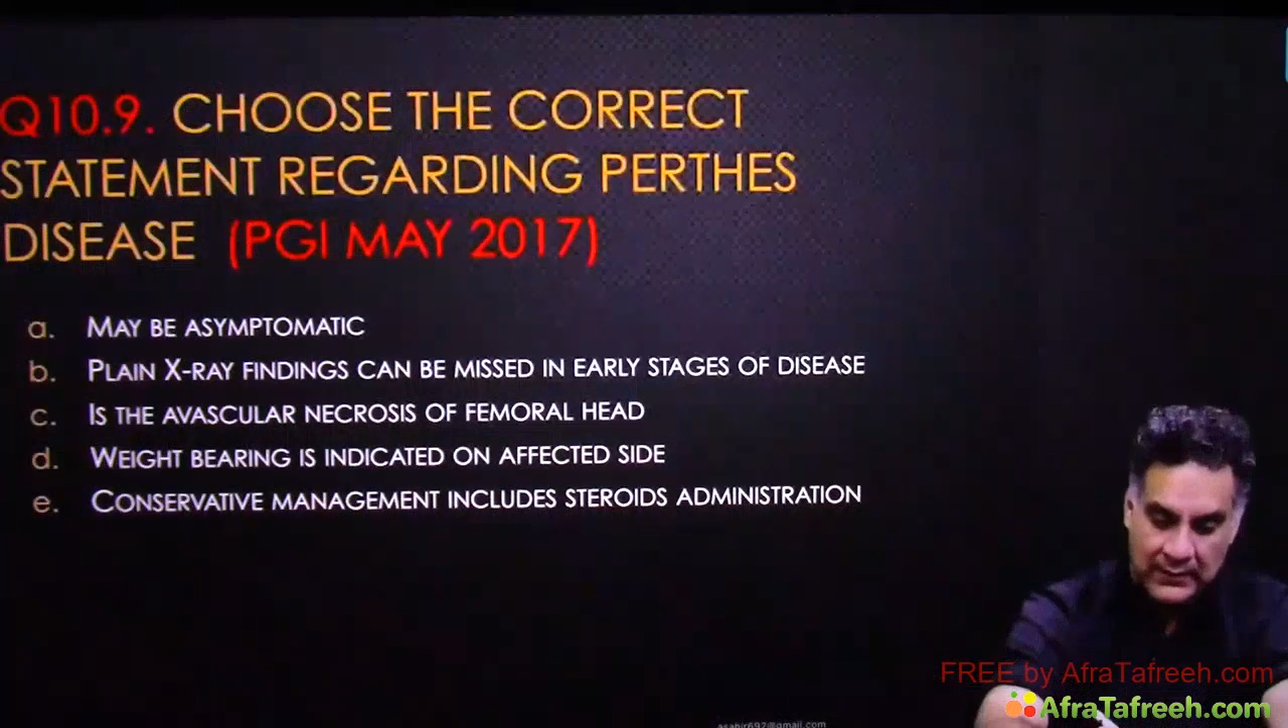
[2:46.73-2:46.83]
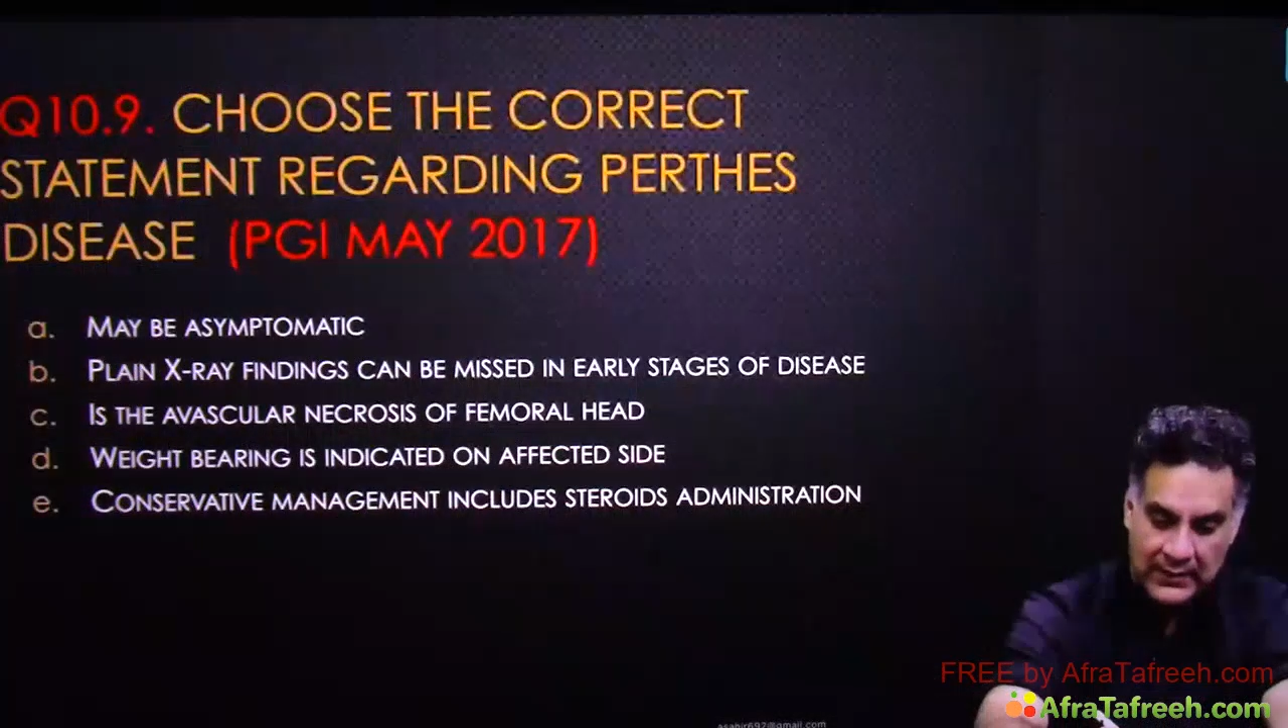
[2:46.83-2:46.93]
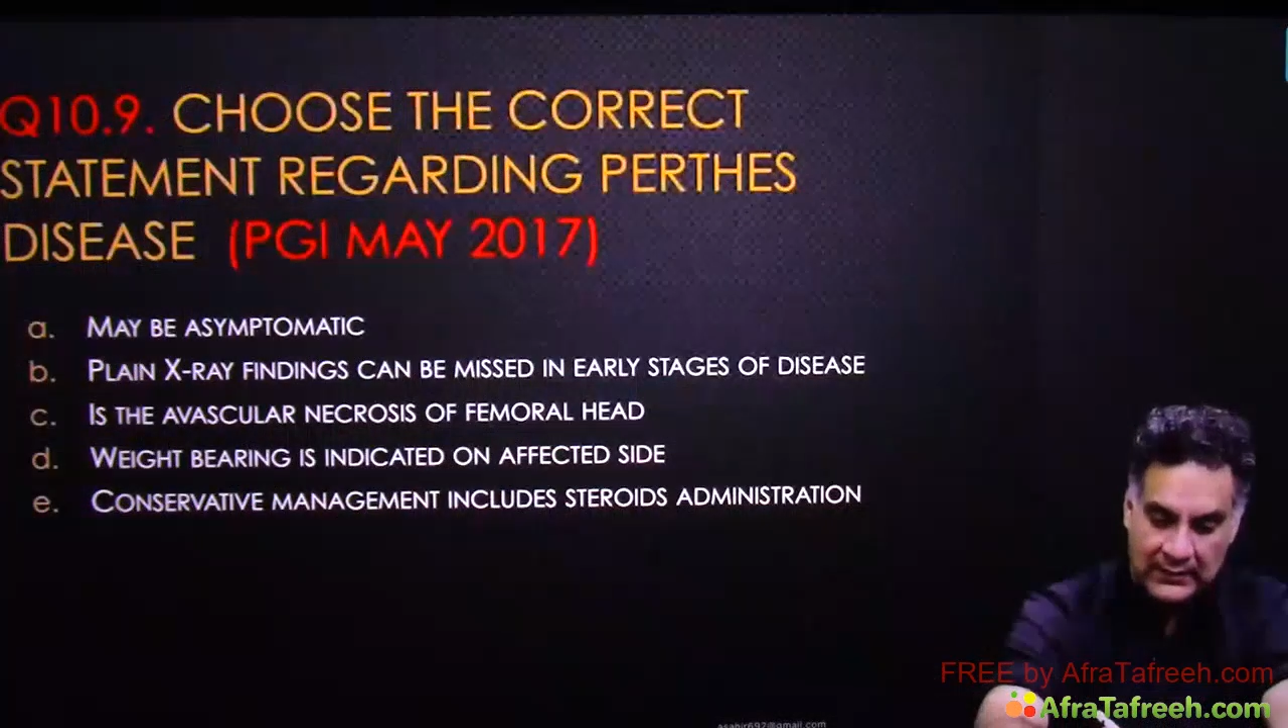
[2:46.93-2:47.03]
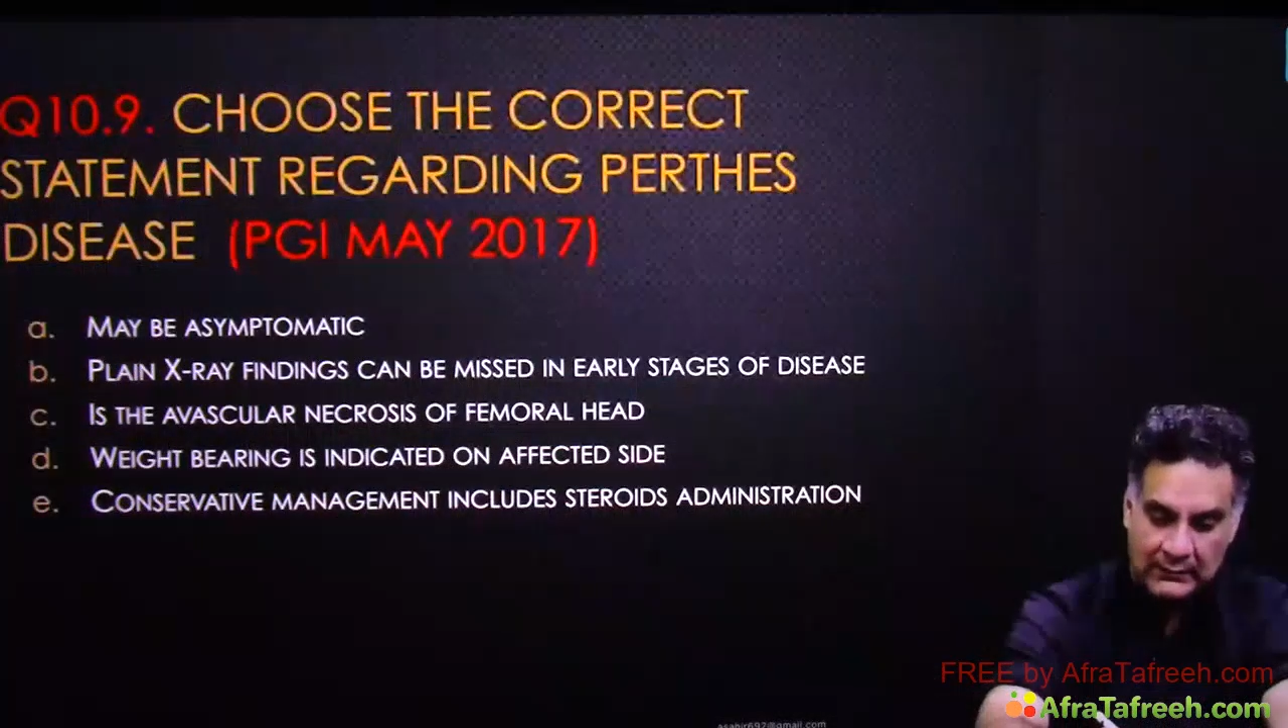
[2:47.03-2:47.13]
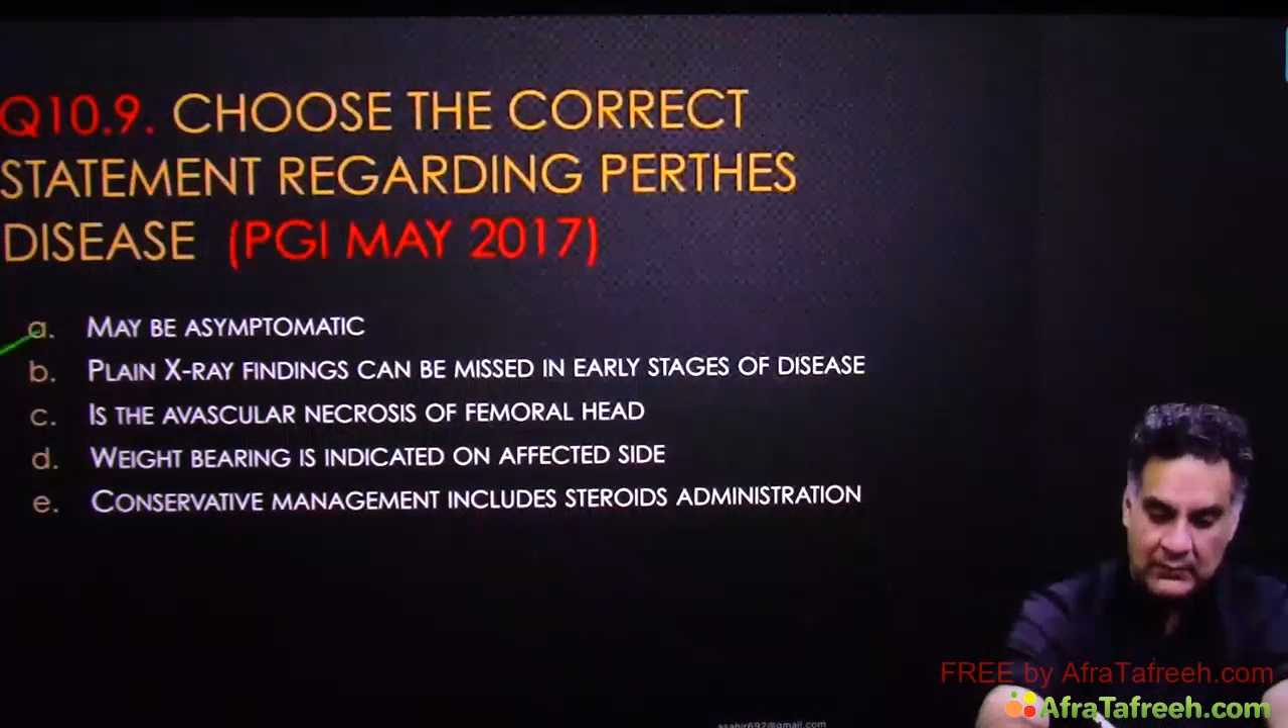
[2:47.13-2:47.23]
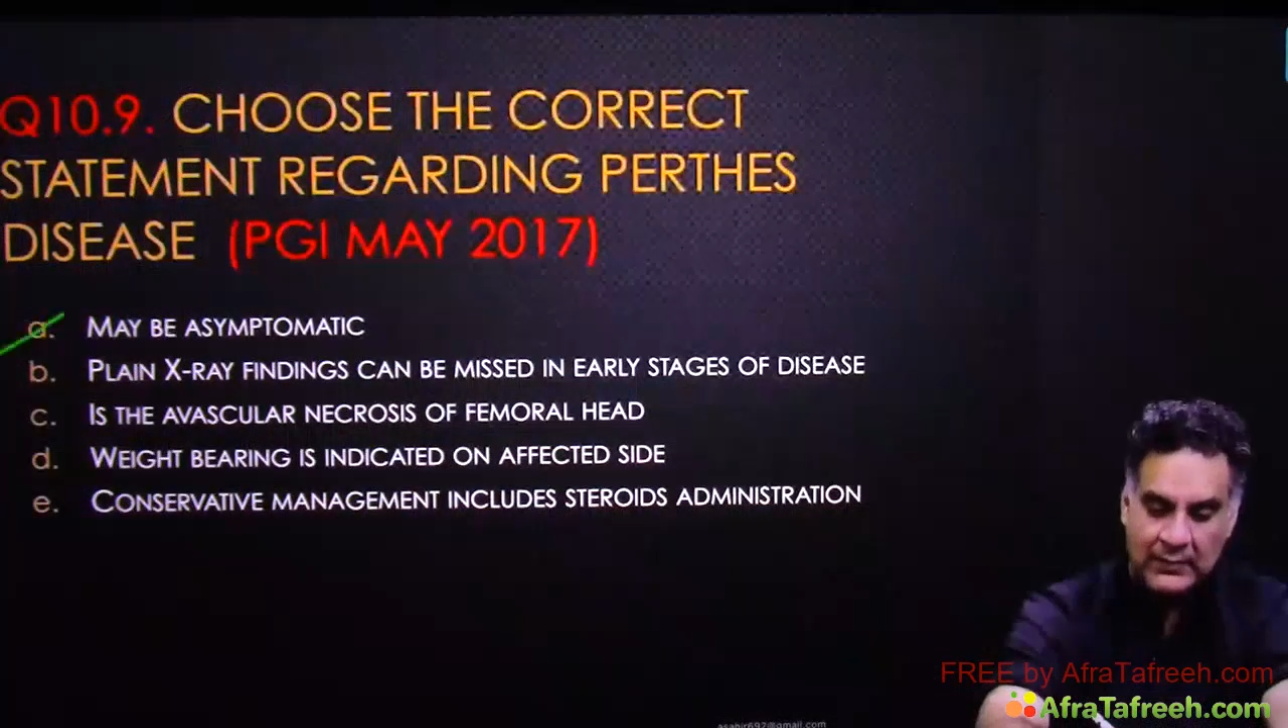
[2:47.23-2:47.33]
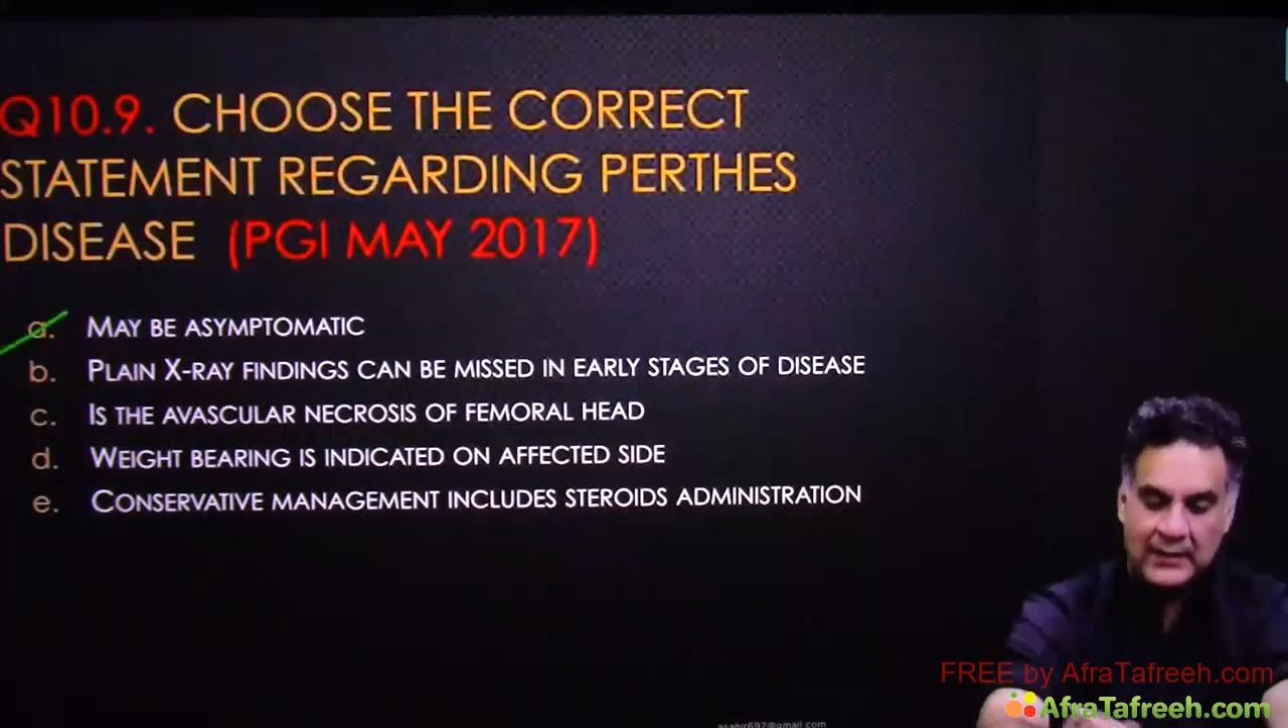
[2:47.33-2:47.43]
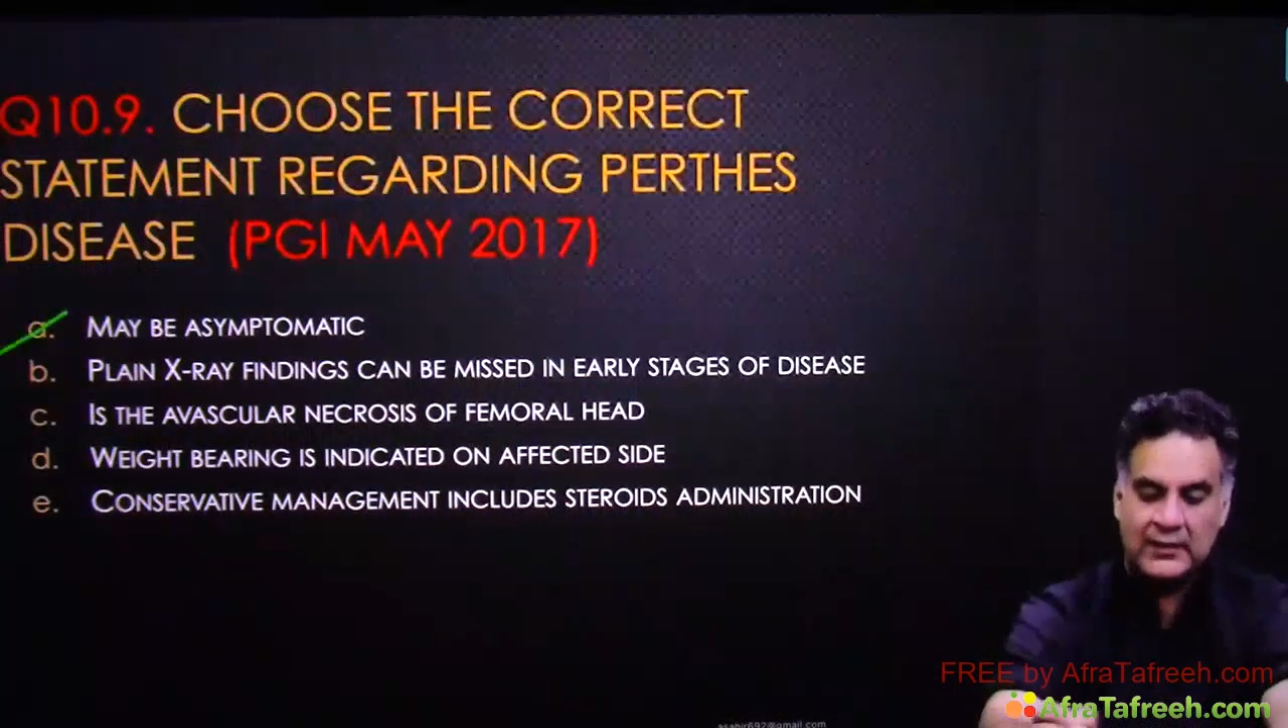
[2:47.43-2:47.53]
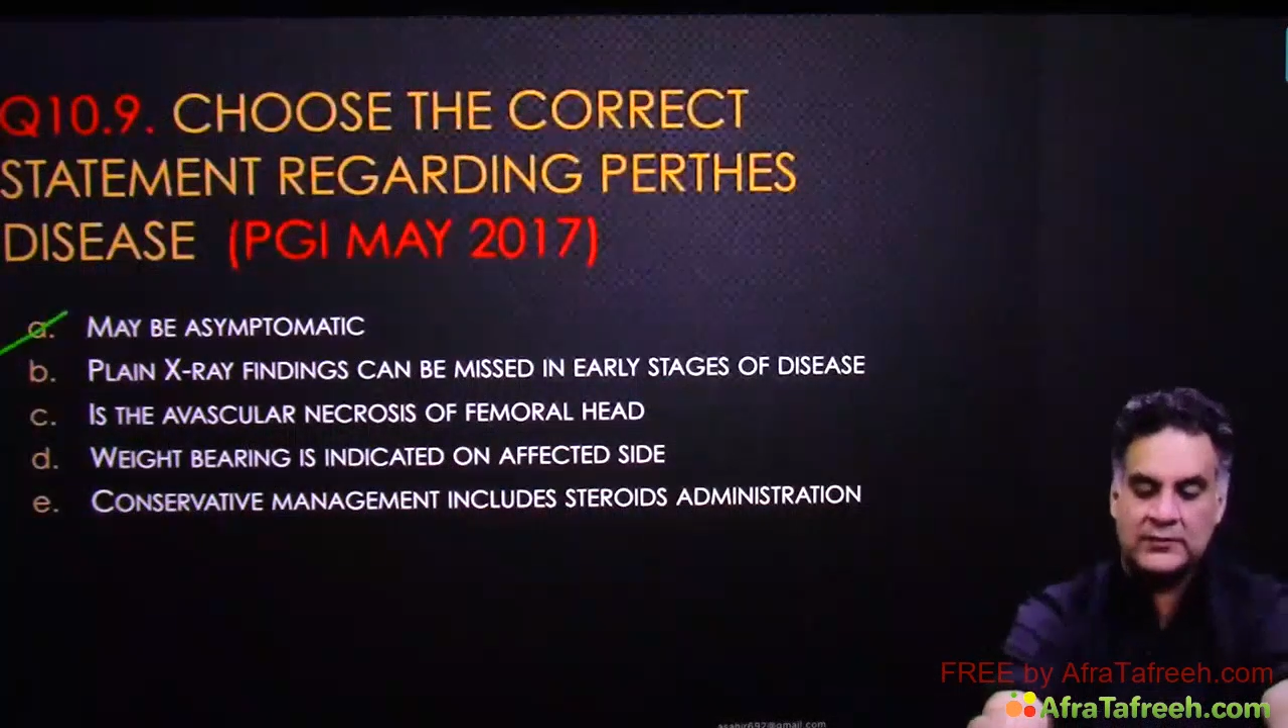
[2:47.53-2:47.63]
asymptomatic